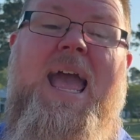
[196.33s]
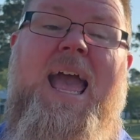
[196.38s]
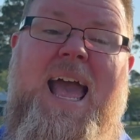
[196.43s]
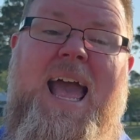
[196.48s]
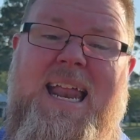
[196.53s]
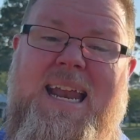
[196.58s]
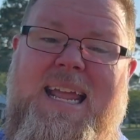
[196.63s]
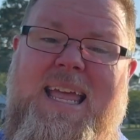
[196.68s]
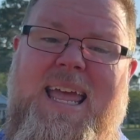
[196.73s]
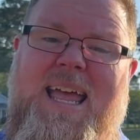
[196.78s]

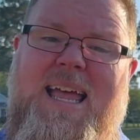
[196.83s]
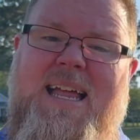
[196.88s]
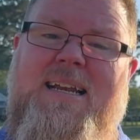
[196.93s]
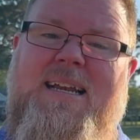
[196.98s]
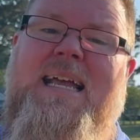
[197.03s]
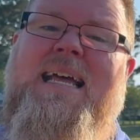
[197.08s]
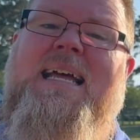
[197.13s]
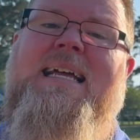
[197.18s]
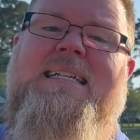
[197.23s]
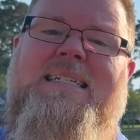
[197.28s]
and again,
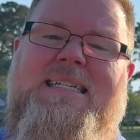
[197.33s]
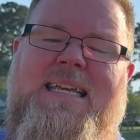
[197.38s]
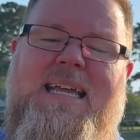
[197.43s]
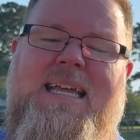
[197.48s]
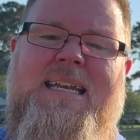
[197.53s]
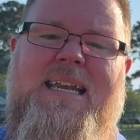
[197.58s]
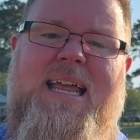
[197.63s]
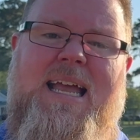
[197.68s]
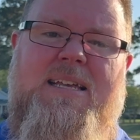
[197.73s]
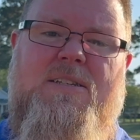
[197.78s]

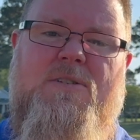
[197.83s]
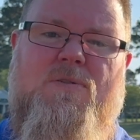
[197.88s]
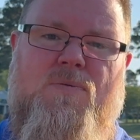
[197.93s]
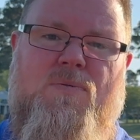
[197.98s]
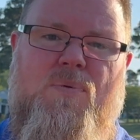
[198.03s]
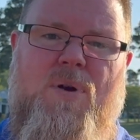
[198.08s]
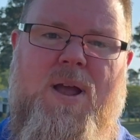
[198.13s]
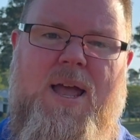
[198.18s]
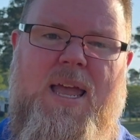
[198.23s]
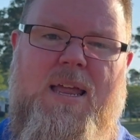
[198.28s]
10 days of
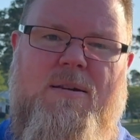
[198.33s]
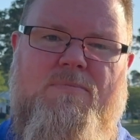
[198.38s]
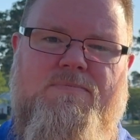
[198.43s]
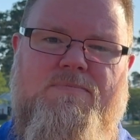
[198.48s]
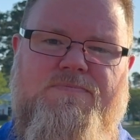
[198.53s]
rain.